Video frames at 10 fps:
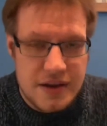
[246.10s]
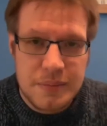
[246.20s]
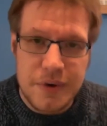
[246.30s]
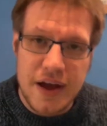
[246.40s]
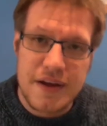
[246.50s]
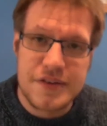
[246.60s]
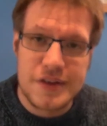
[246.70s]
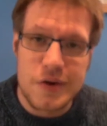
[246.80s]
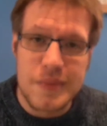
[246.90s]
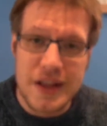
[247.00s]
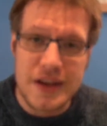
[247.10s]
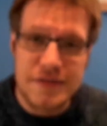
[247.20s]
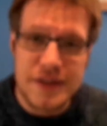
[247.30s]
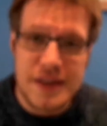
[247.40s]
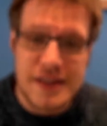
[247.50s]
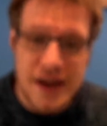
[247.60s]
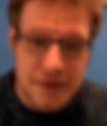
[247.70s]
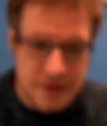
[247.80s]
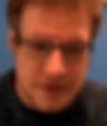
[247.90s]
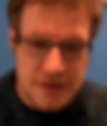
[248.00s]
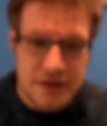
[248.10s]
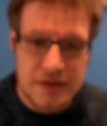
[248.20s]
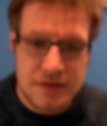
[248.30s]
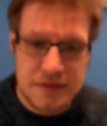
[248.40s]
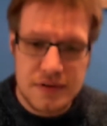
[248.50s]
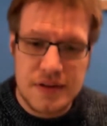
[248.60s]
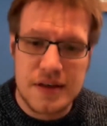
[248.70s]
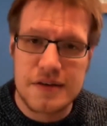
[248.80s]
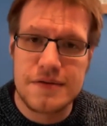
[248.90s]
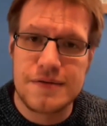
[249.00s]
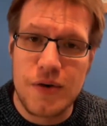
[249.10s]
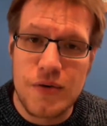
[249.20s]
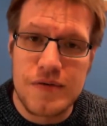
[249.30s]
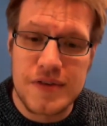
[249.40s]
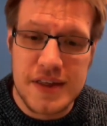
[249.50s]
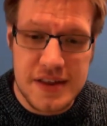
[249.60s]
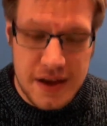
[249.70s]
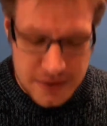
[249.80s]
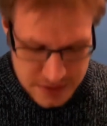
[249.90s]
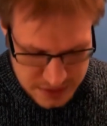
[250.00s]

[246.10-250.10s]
But I have so many of these now. There's like 4 of these now.